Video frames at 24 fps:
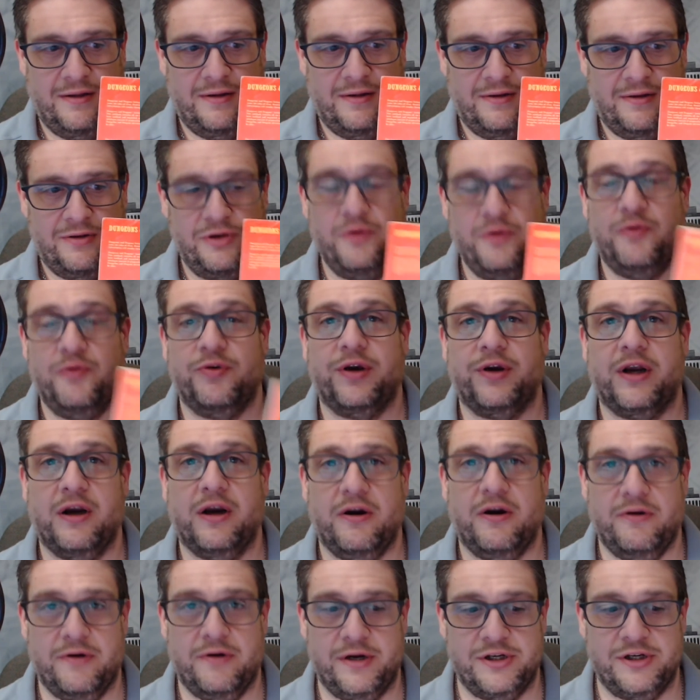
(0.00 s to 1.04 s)
You were
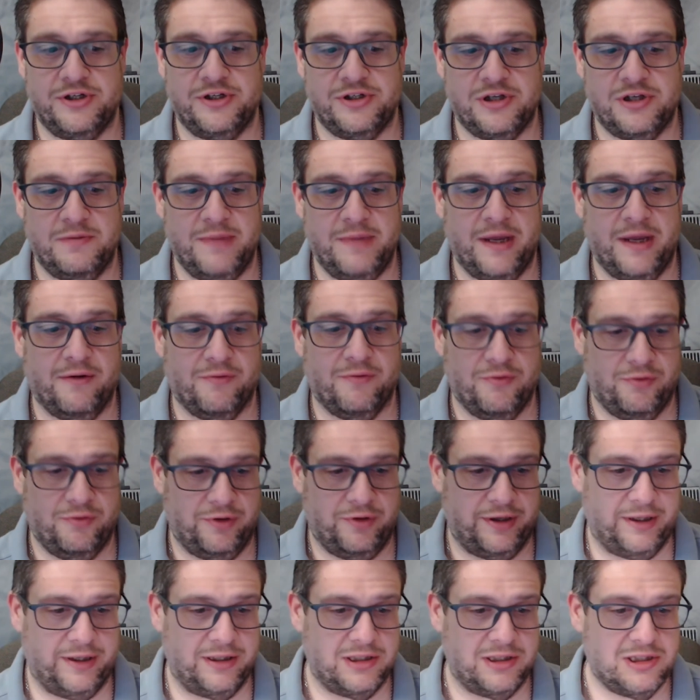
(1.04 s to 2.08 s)
encouraged to make
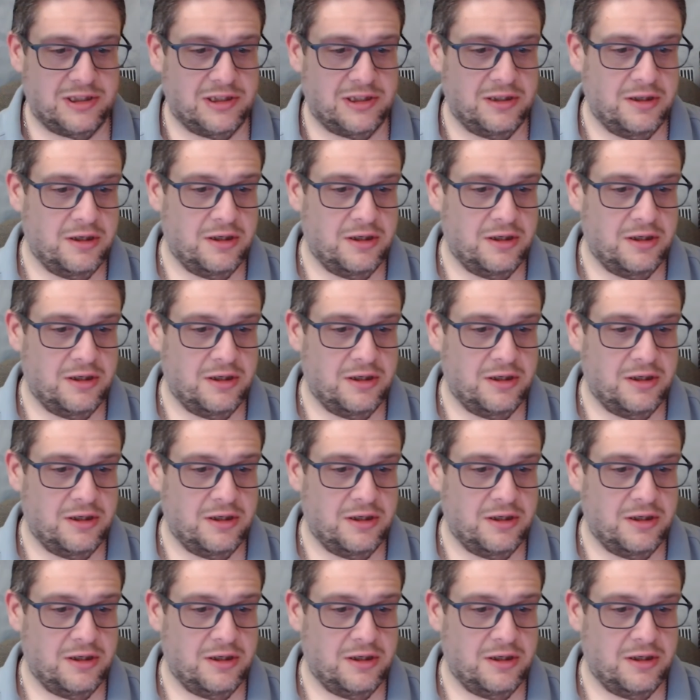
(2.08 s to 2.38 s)
rulings.